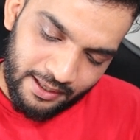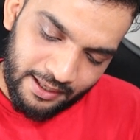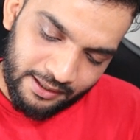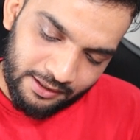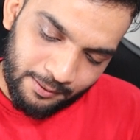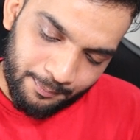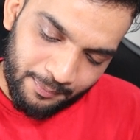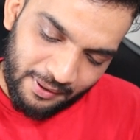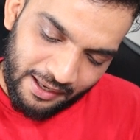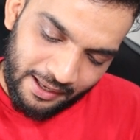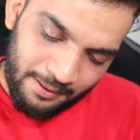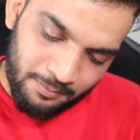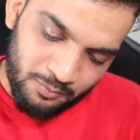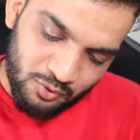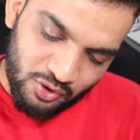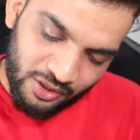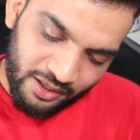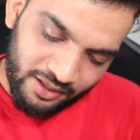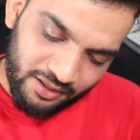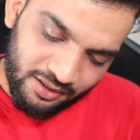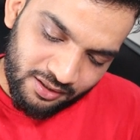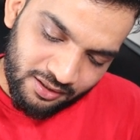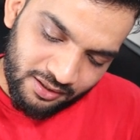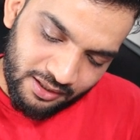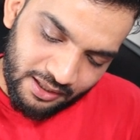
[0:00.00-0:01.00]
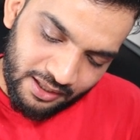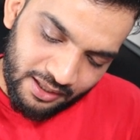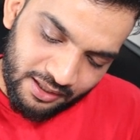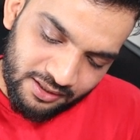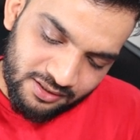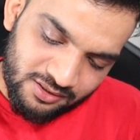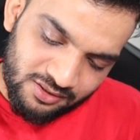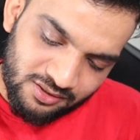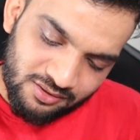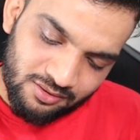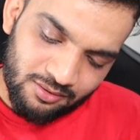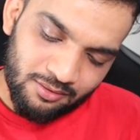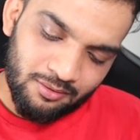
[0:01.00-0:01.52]
And the prime check
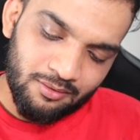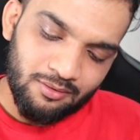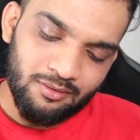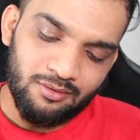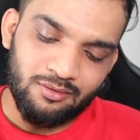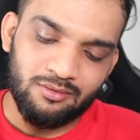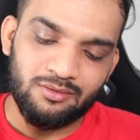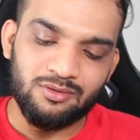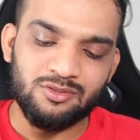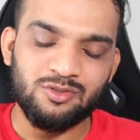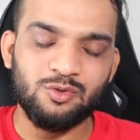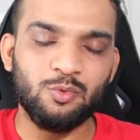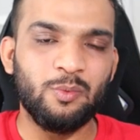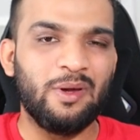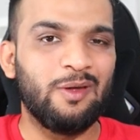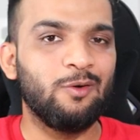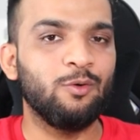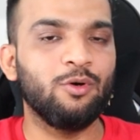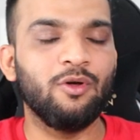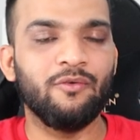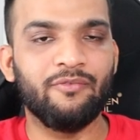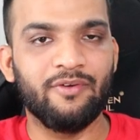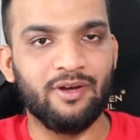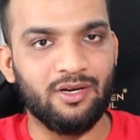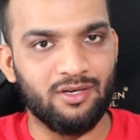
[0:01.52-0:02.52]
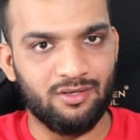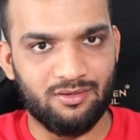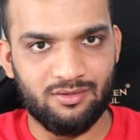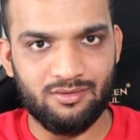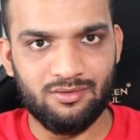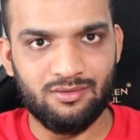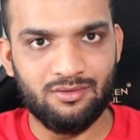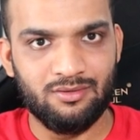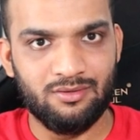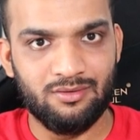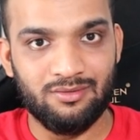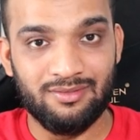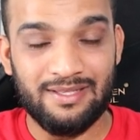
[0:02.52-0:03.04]
takes square root of n.
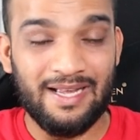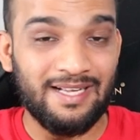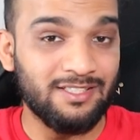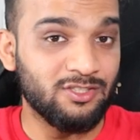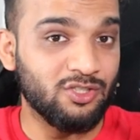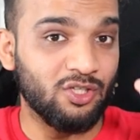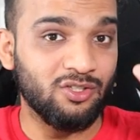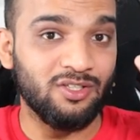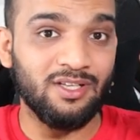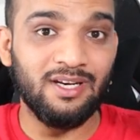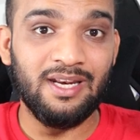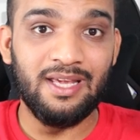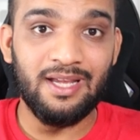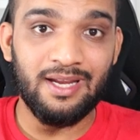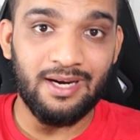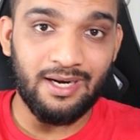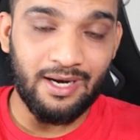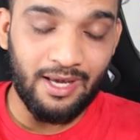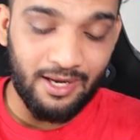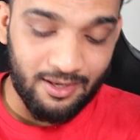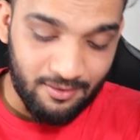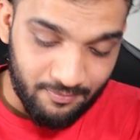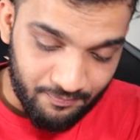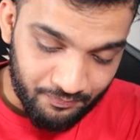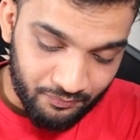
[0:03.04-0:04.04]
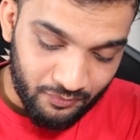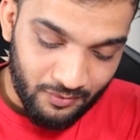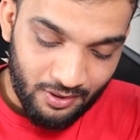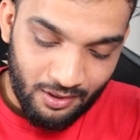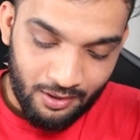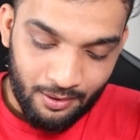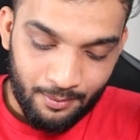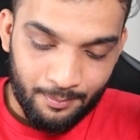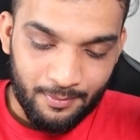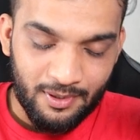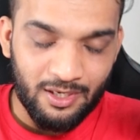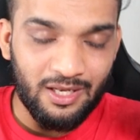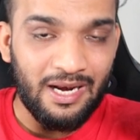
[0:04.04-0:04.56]
That's on the naked eye.
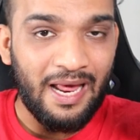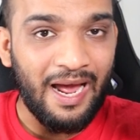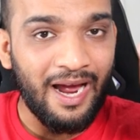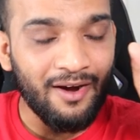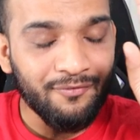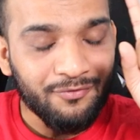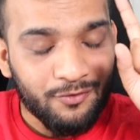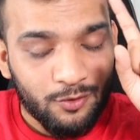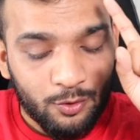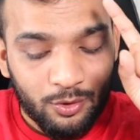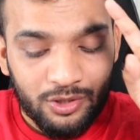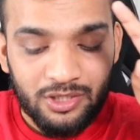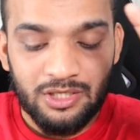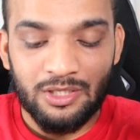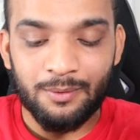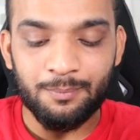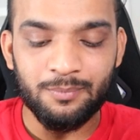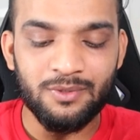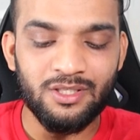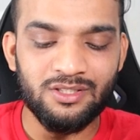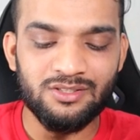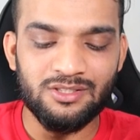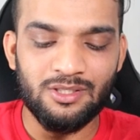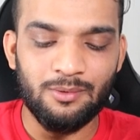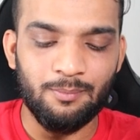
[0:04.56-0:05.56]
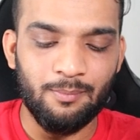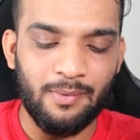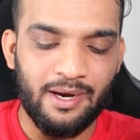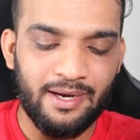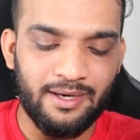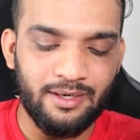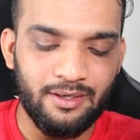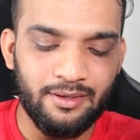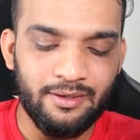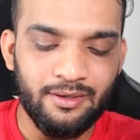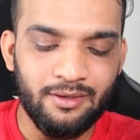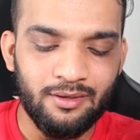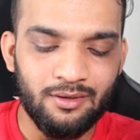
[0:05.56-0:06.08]
But you'll have to keep this in
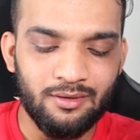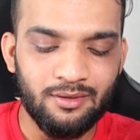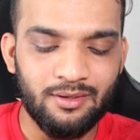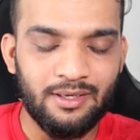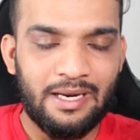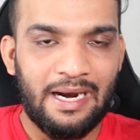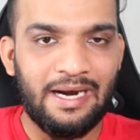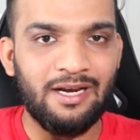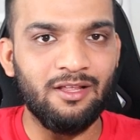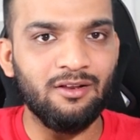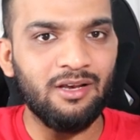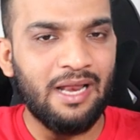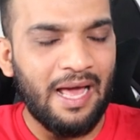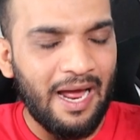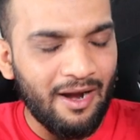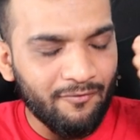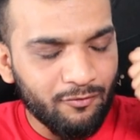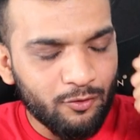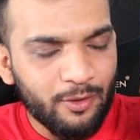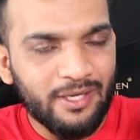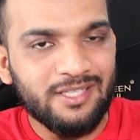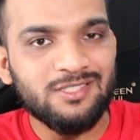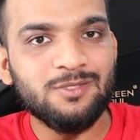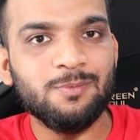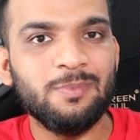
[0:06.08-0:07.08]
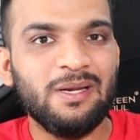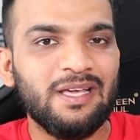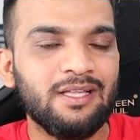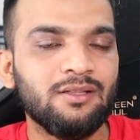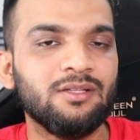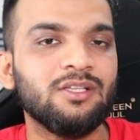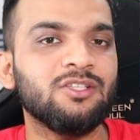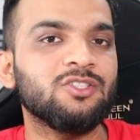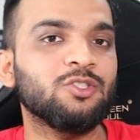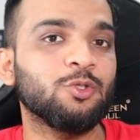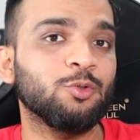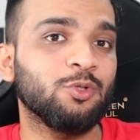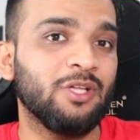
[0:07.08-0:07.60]
mind. And you'll have to
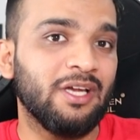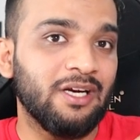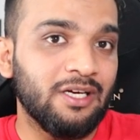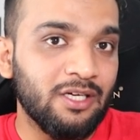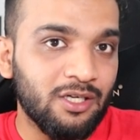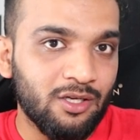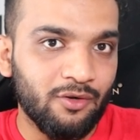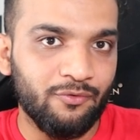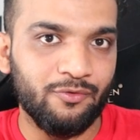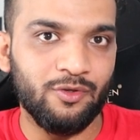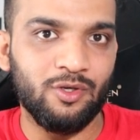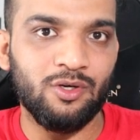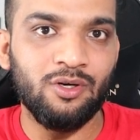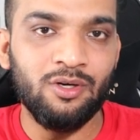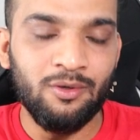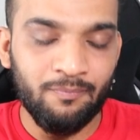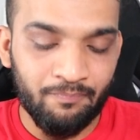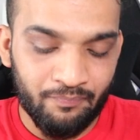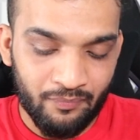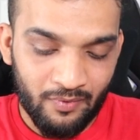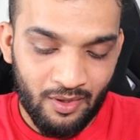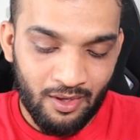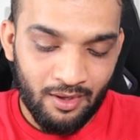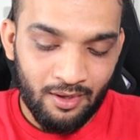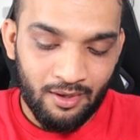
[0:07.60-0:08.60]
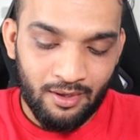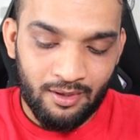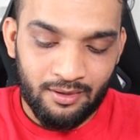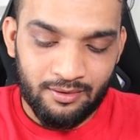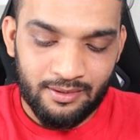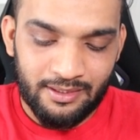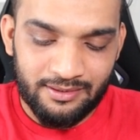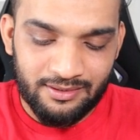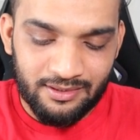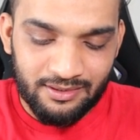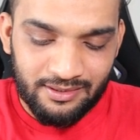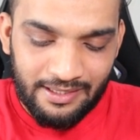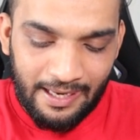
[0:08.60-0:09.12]
explain this to the interviewer,
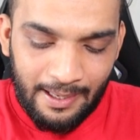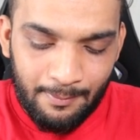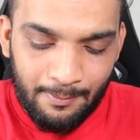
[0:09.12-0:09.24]
that the